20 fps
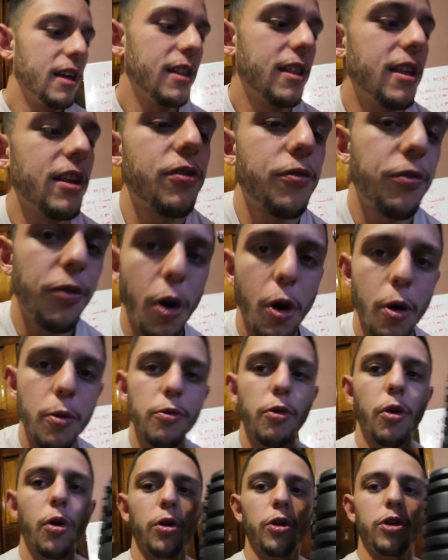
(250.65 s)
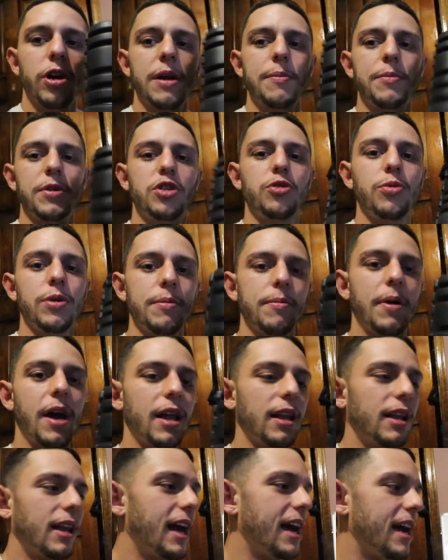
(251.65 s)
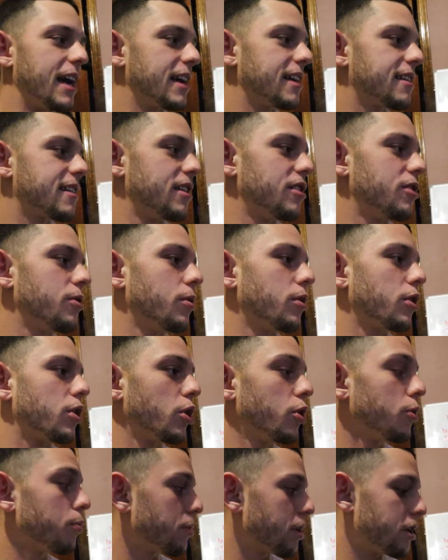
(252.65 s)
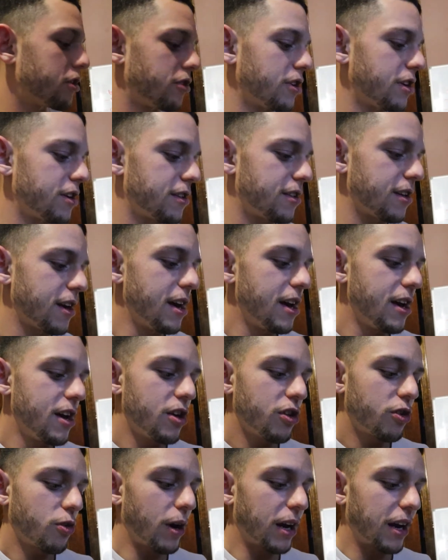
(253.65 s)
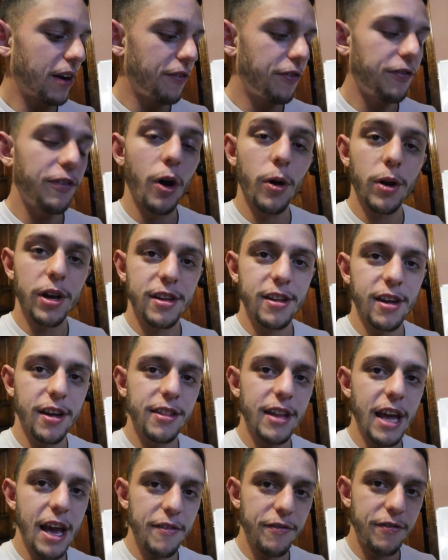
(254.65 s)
this foam roller in between my legs and doing glute bridges so I can focus on that